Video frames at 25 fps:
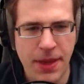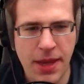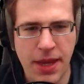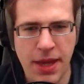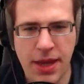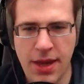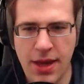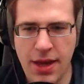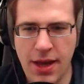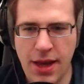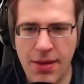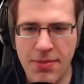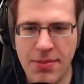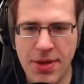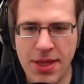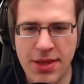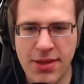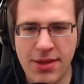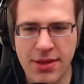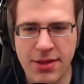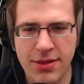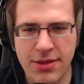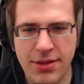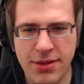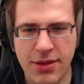Uh, I made
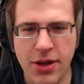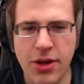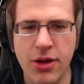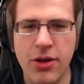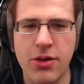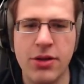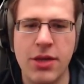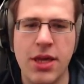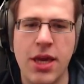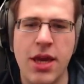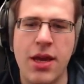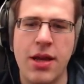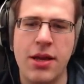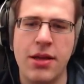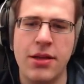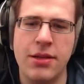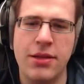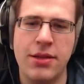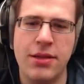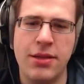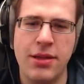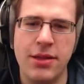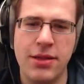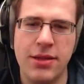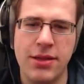this... Oh yeah,
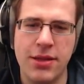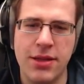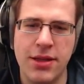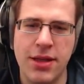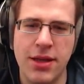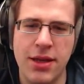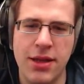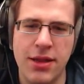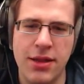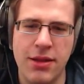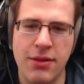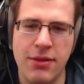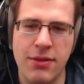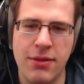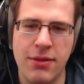it's this again.